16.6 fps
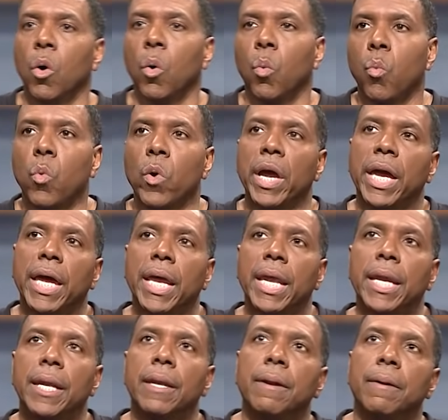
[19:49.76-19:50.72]

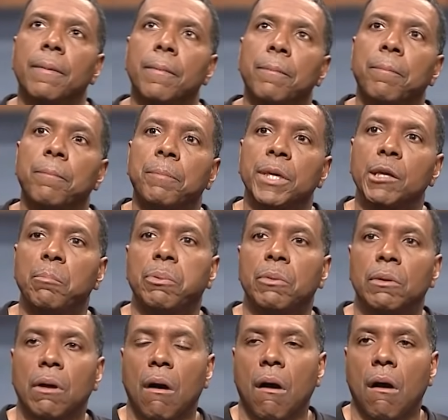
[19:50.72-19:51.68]
when
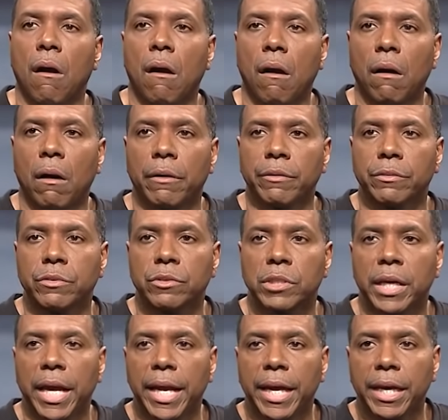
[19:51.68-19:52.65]
people are
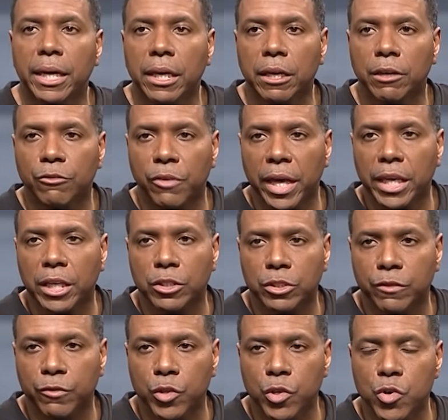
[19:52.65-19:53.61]
taking advantage
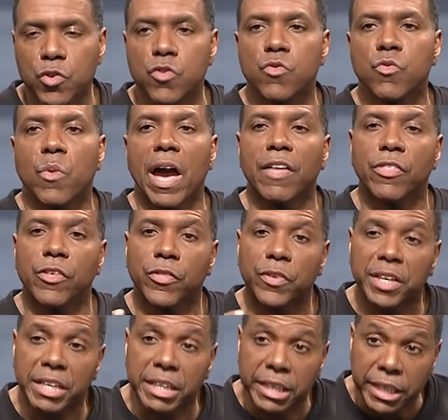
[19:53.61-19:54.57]
of you rather
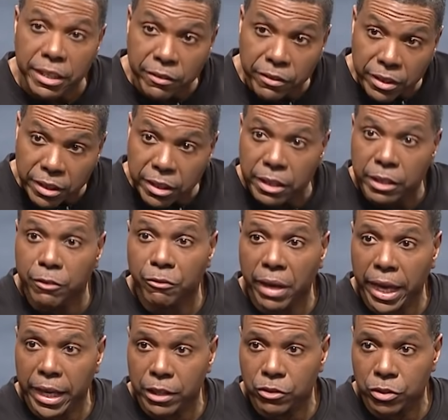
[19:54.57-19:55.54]
than giving the
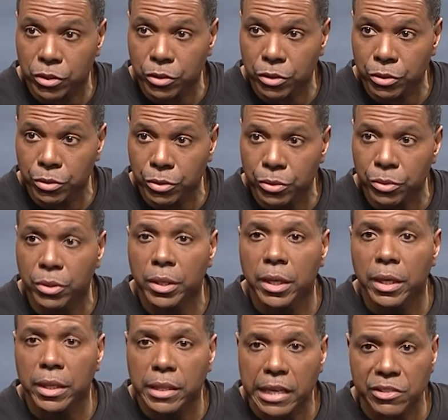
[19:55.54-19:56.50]
advantage to you,
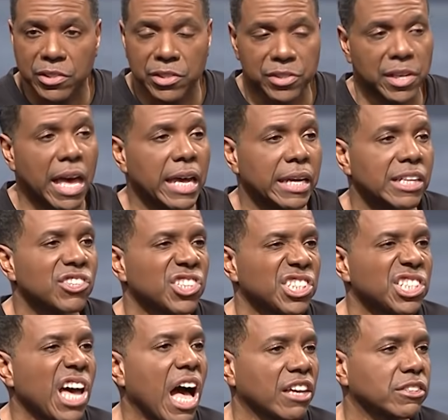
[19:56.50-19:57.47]
that's a sign it's a
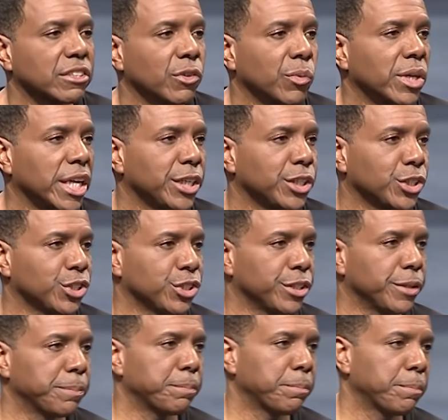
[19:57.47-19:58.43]
toxic
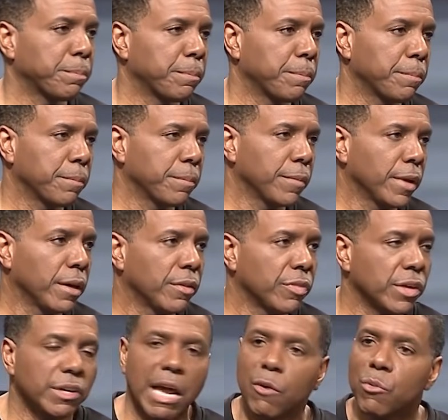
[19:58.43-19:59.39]
relationship.
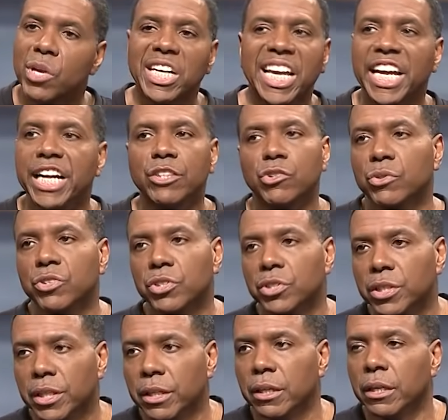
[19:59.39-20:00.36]
They're not really
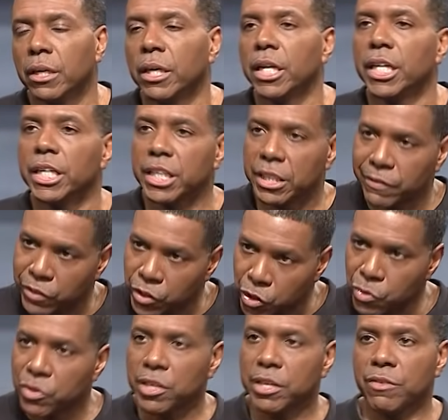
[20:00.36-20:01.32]
interested in giving you the